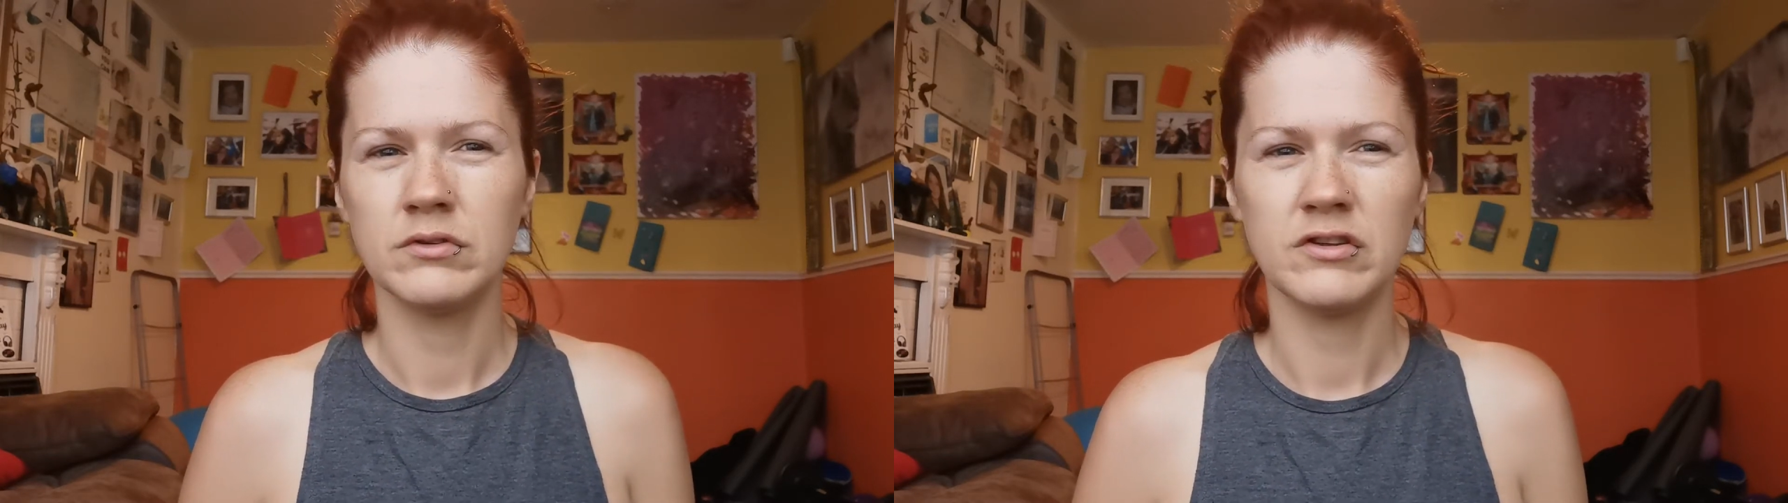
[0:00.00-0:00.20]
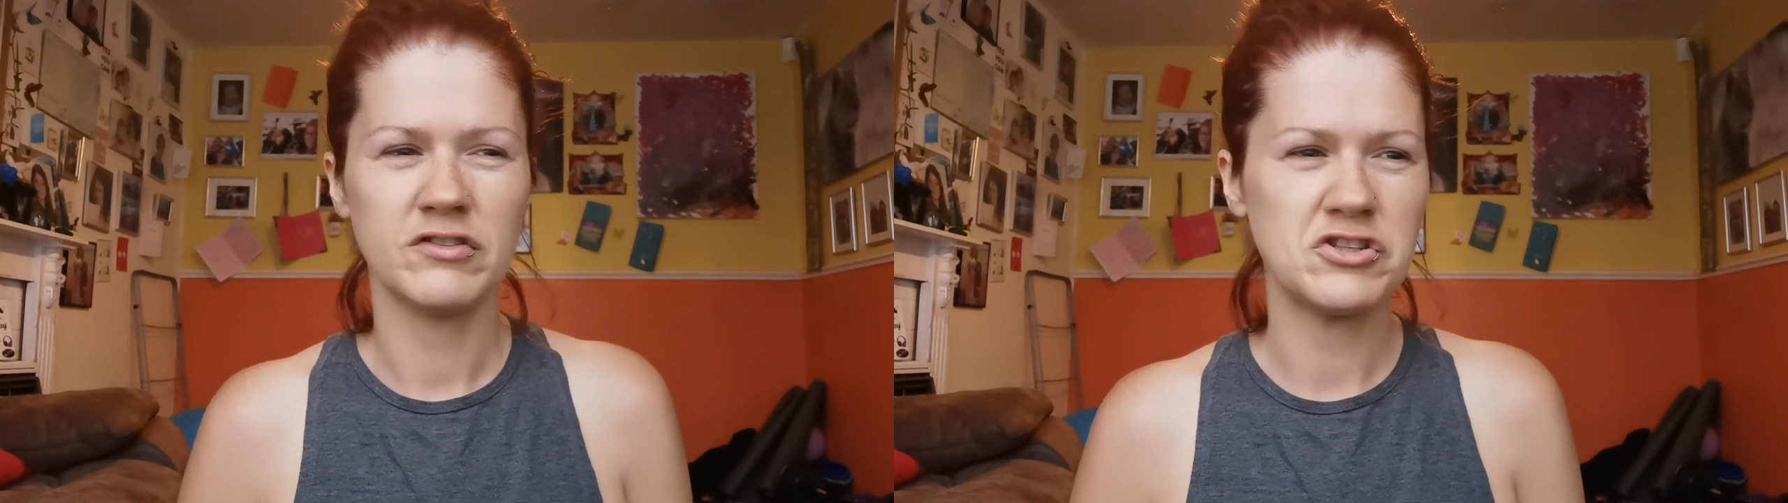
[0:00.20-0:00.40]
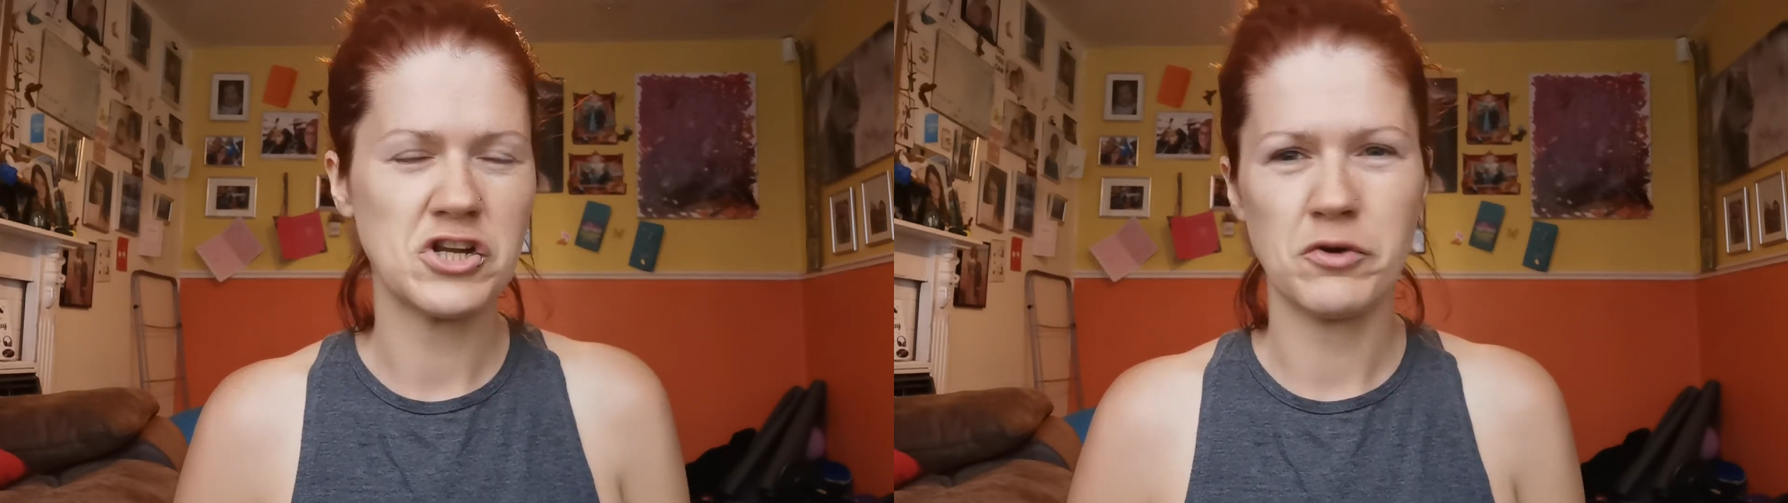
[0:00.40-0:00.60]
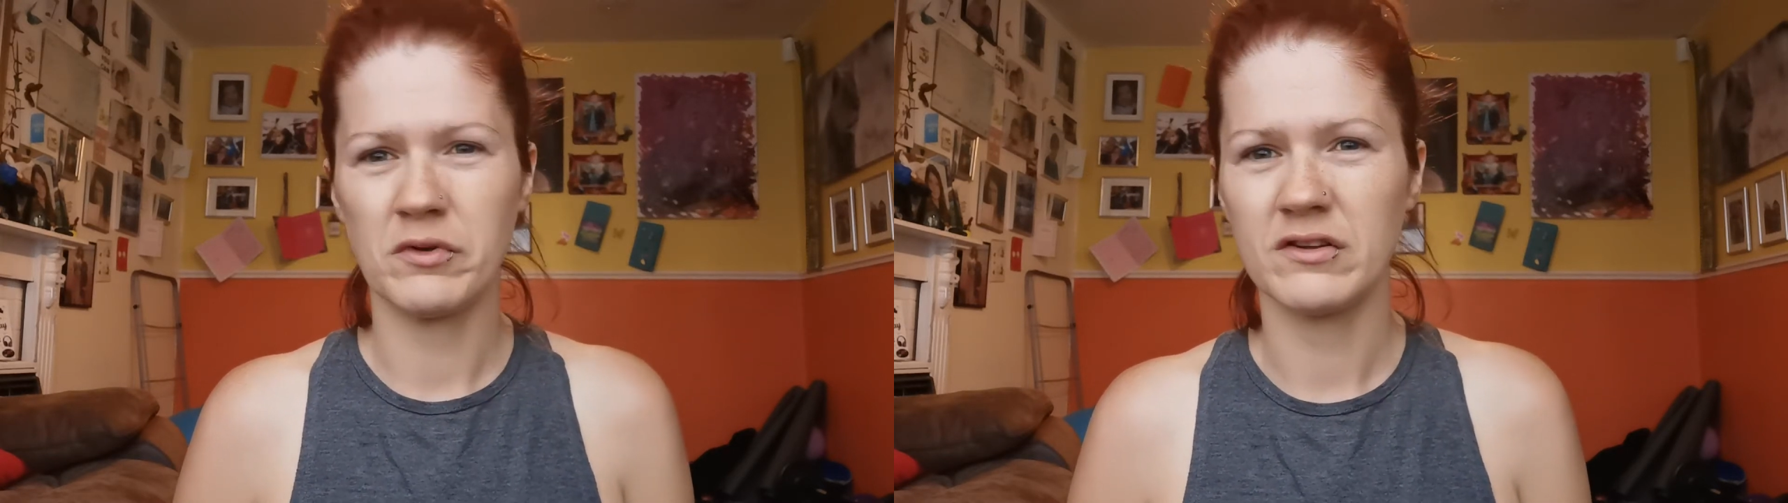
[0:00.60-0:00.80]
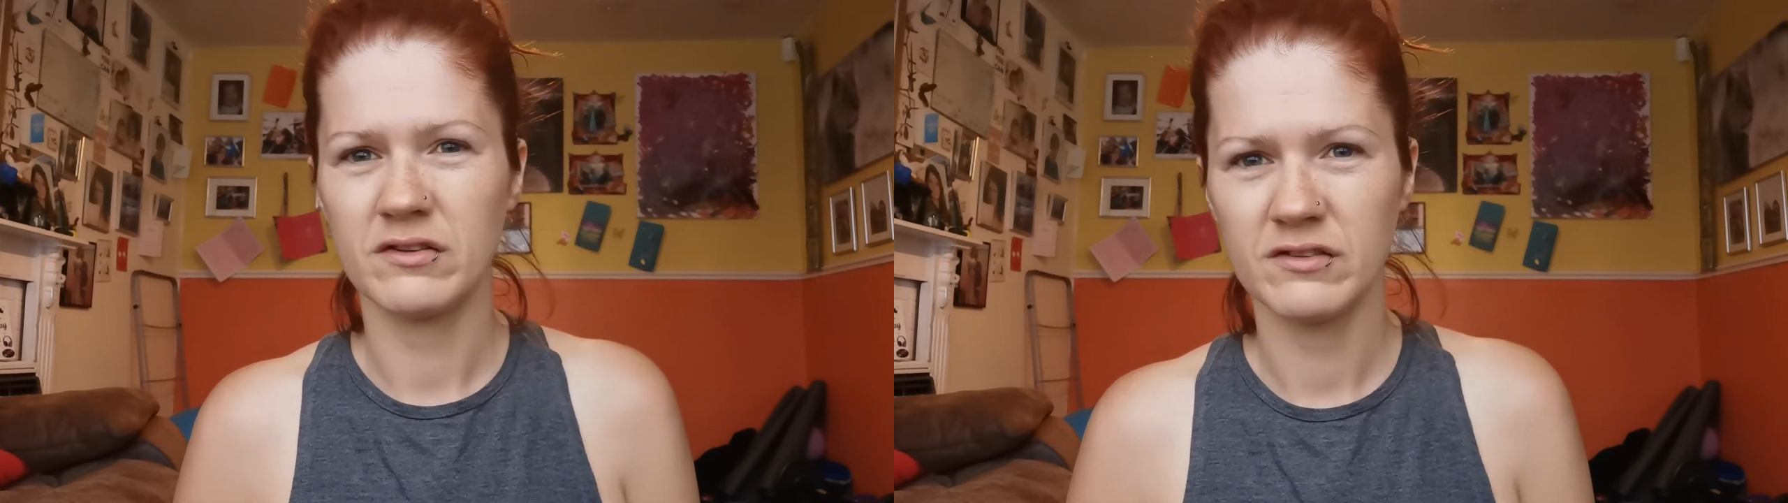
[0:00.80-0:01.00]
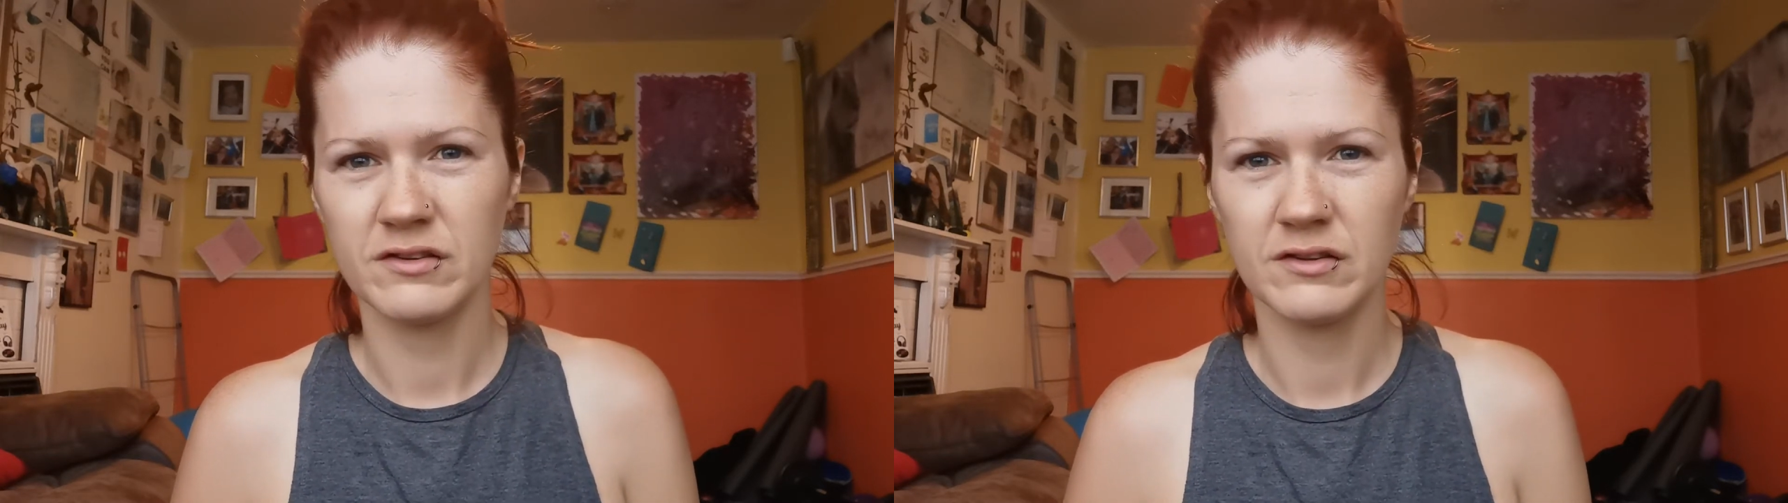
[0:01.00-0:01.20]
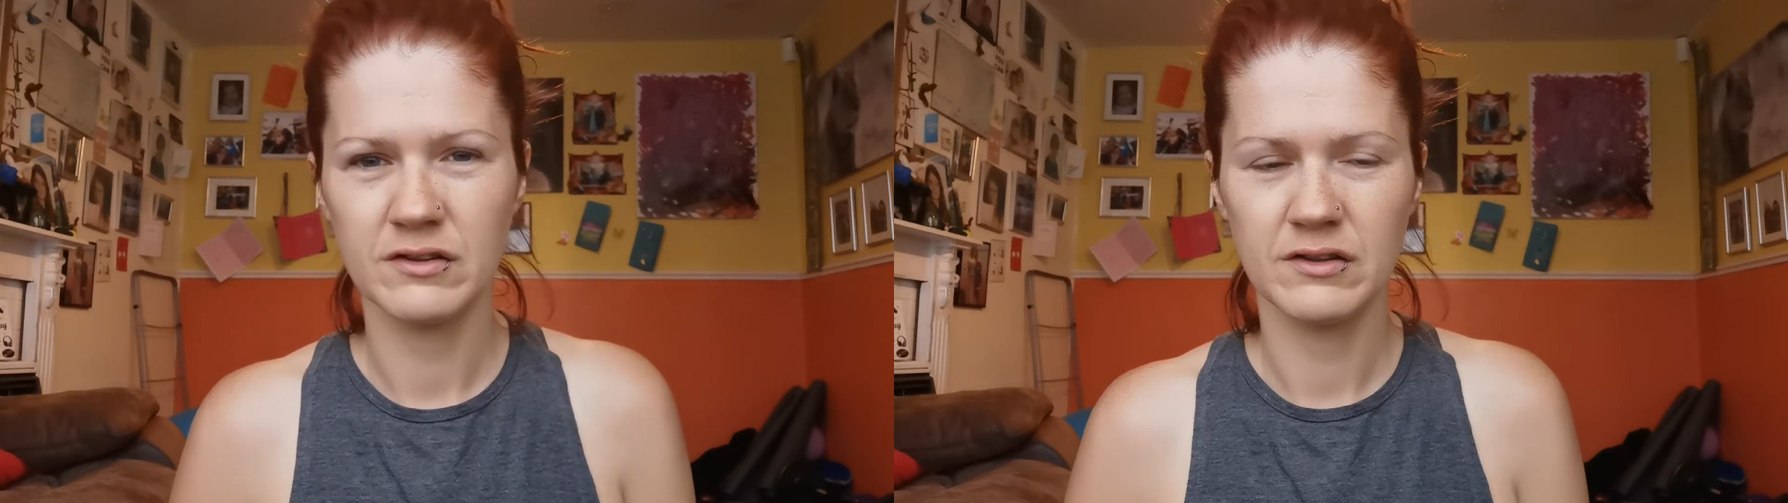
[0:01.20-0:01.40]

disingenuous.